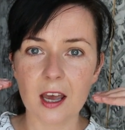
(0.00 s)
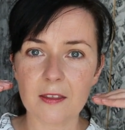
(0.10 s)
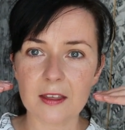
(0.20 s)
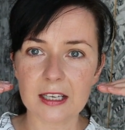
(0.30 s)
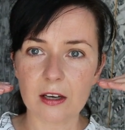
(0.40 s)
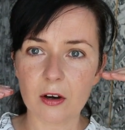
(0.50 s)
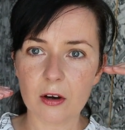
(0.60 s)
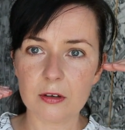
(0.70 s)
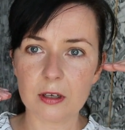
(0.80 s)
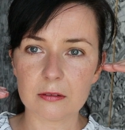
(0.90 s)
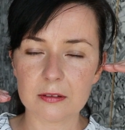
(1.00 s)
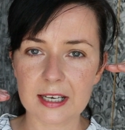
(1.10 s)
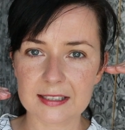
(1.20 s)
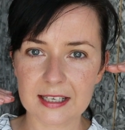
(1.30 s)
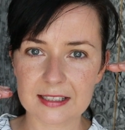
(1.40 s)
And then you go, oh no,
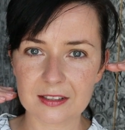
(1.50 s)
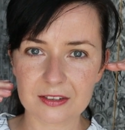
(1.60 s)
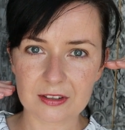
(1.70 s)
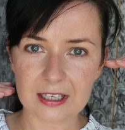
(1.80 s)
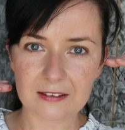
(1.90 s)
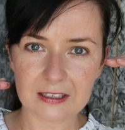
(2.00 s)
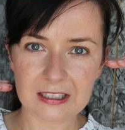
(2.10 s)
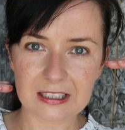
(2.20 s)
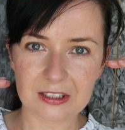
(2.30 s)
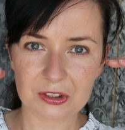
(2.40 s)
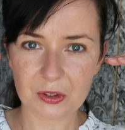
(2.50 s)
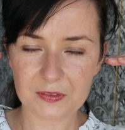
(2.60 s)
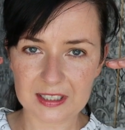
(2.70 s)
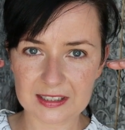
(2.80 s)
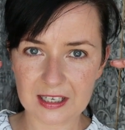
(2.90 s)
that side's not straight, and then you need to
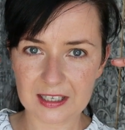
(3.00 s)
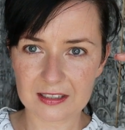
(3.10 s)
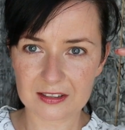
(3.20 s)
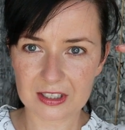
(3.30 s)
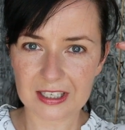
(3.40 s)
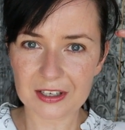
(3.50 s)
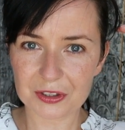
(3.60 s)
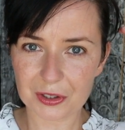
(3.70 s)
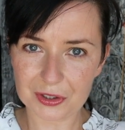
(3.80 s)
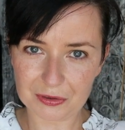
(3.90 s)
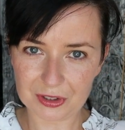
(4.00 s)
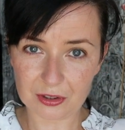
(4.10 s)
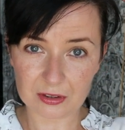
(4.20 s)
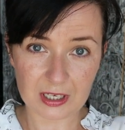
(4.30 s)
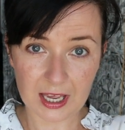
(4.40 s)
shorten this side, and so you get shorter and
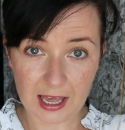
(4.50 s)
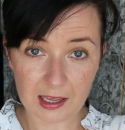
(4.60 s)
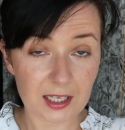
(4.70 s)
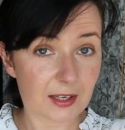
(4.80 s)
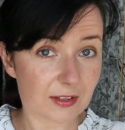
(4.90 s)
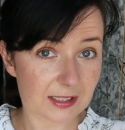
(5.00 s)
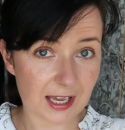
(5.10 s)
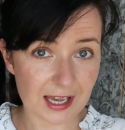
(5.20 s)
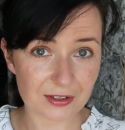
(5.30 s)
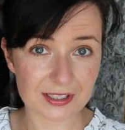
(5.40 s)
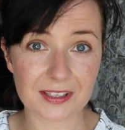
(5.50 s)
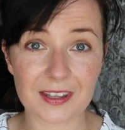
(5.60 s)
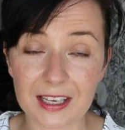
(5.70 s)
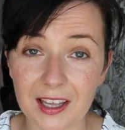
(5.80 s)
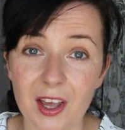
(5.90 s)
shorter hair if it's a hairdresser
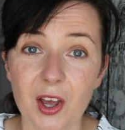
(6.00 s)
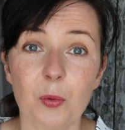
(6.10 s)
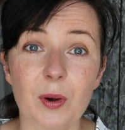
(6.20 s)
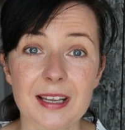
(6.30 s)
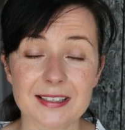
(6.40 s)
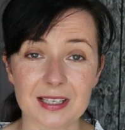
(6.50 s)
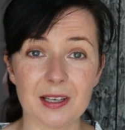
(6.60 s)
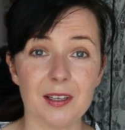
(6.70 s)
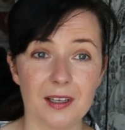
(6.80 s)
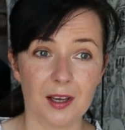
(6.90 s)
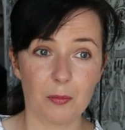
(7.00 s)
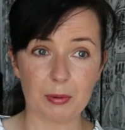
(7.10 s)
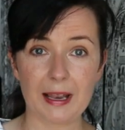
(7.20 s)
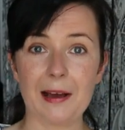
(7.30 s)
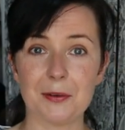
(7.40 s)
thing. When it's a
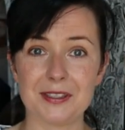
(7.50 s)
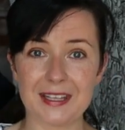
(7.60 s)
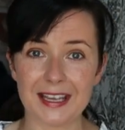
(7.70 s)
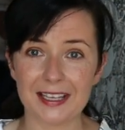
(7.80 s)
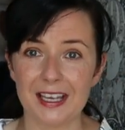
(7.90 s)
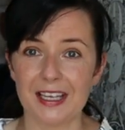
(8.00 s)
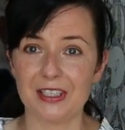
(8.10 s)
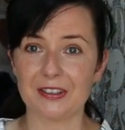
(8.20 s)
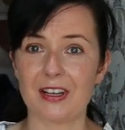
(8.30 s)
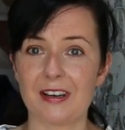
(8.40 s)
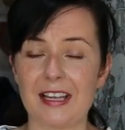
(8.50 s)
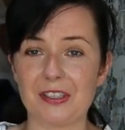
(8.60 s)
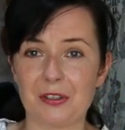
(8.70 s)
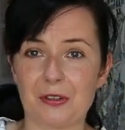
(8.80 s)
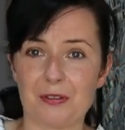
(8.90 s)
blouse thing, you start
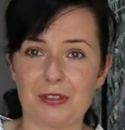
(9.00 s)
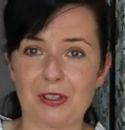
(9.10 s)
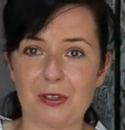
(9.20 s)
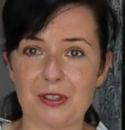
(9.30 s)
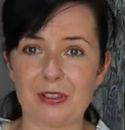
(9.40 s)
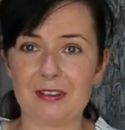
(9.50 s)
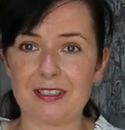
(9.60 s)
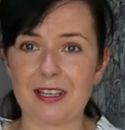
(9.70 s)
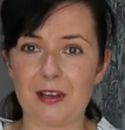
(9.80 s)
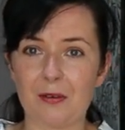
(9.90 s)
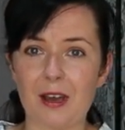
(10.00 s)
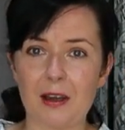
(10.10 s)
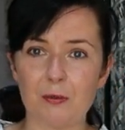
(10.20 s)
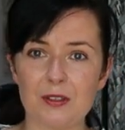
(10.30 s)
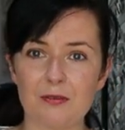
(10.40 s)
getting shorter and shorter, and so
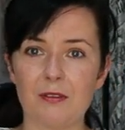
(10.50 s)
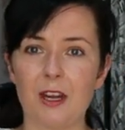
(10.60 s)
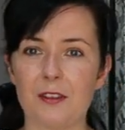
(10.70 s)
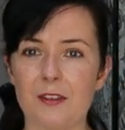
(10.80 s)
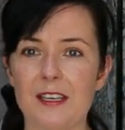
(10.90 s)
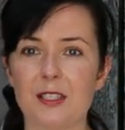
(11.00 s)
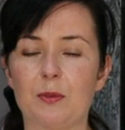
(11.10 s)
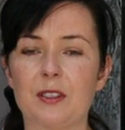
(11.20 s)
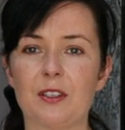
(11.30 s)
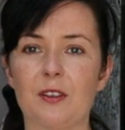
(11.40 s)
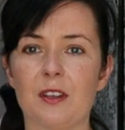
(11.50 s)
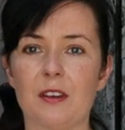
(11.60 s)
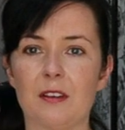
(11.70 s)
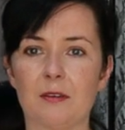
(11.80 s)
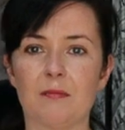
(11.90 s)
I would have rather this was
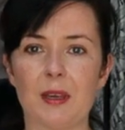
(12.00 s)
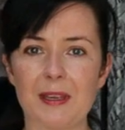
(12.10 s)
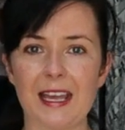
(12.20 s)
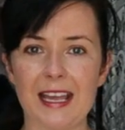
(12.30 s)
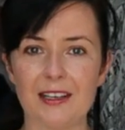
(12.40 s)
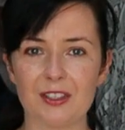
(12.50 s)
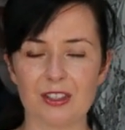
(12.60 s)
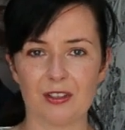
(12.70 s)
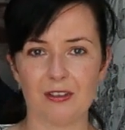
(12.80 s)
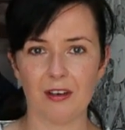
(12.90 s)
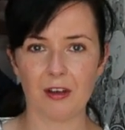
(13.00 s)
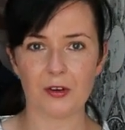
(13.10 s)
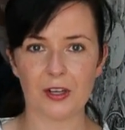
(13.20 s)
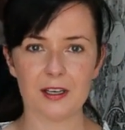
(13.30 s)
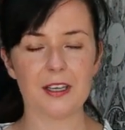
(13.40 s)
another maybe inch
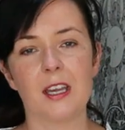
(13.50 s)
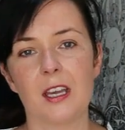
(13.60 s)
longer.